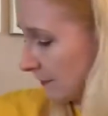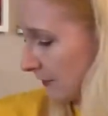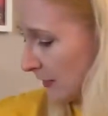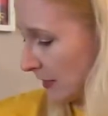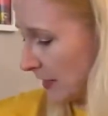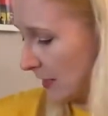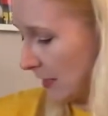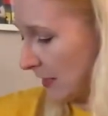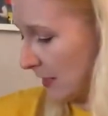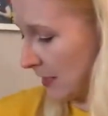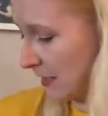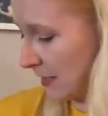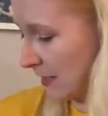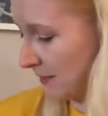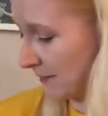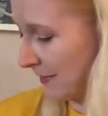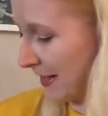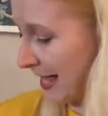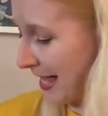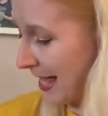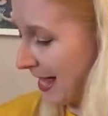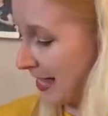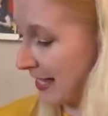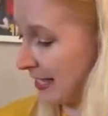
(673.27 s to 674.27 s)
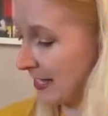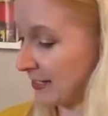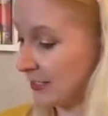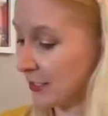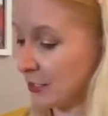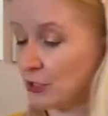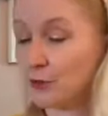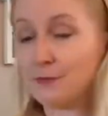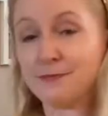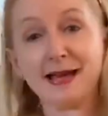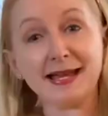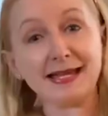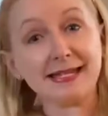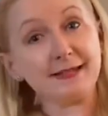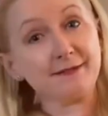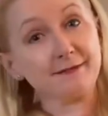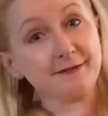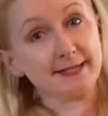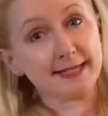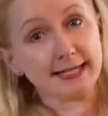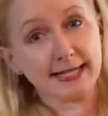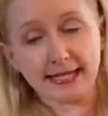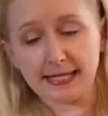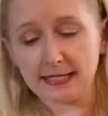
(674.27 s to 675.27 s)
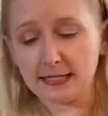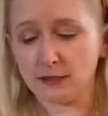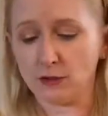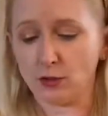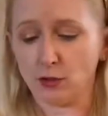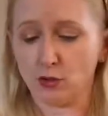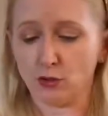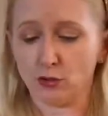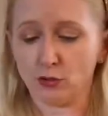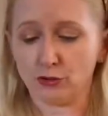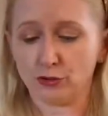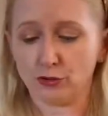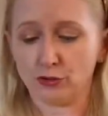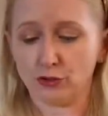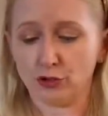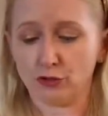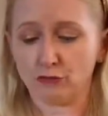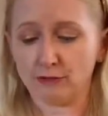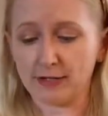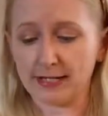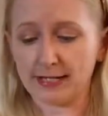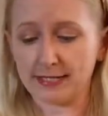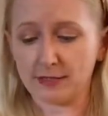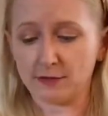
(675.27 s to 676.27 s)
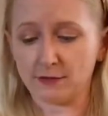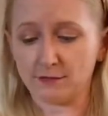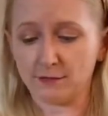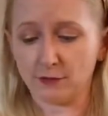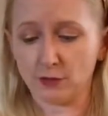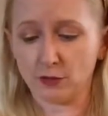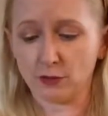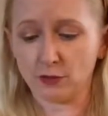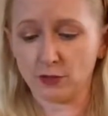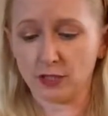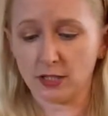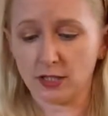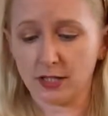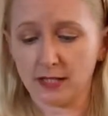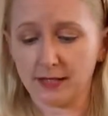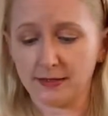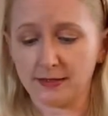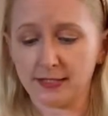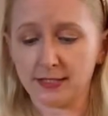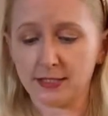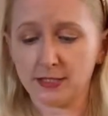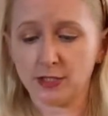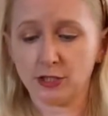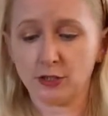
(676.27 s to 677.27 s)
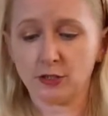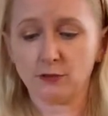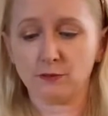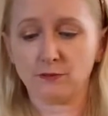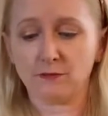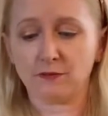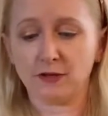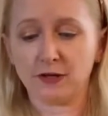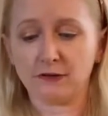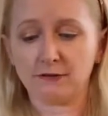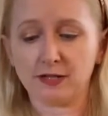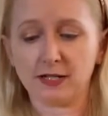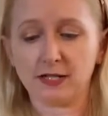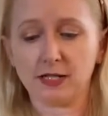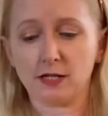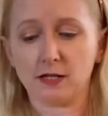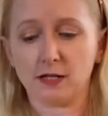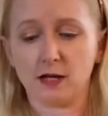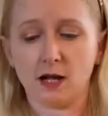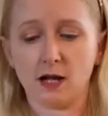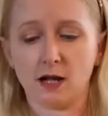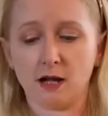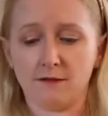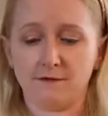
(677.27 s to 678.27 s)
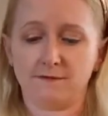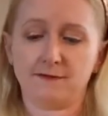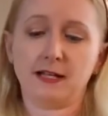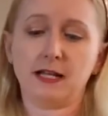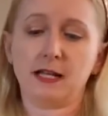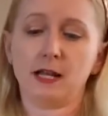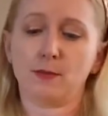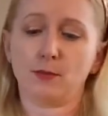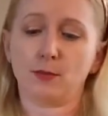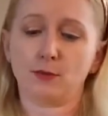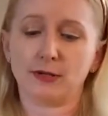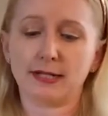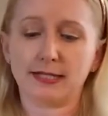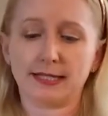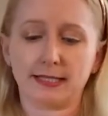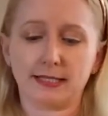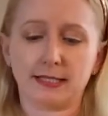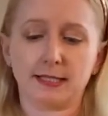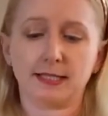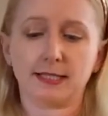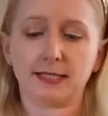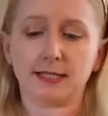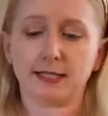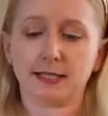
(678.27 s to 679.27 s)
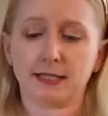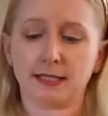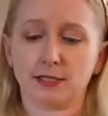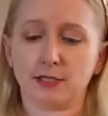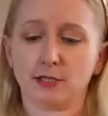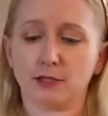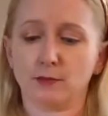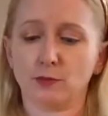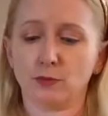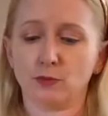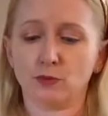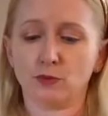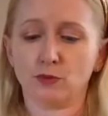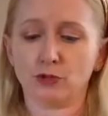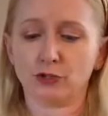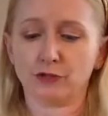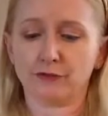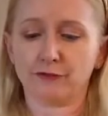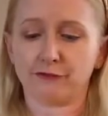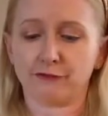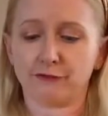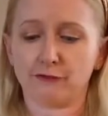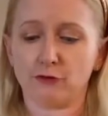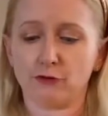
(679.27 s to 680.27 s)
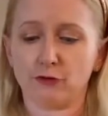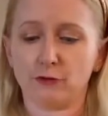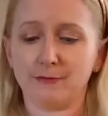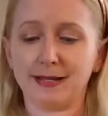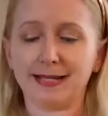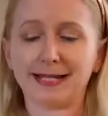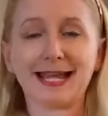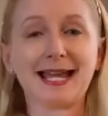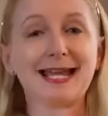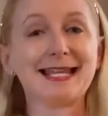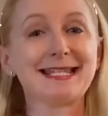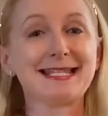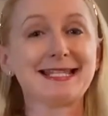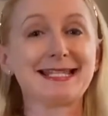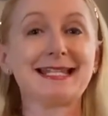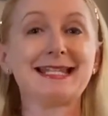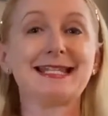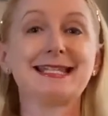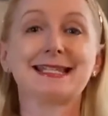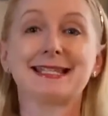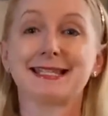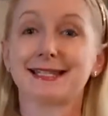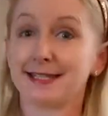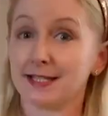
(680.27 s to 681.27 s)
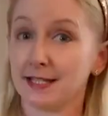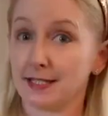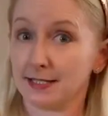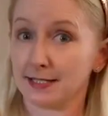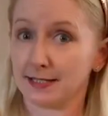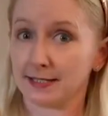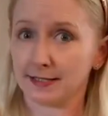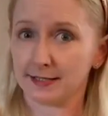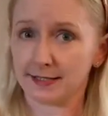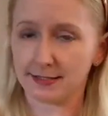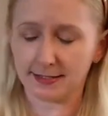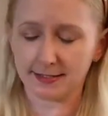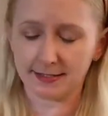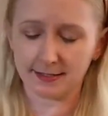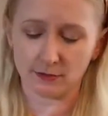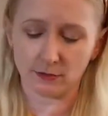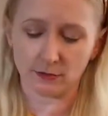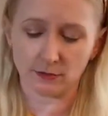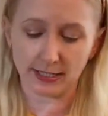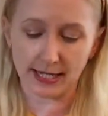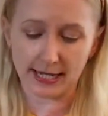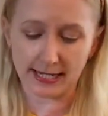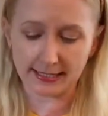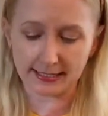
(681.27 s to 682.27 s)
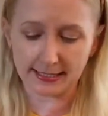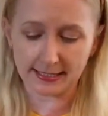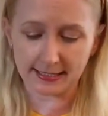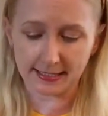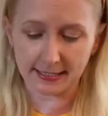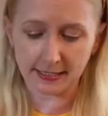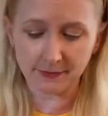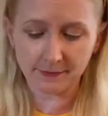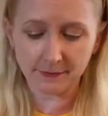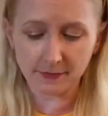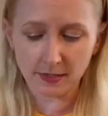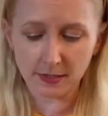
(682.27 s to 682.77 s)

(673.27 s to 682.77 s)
And you may have seen on a recent vlog these two very lovely bracelets that I bought from CaseysCircus on Etsy.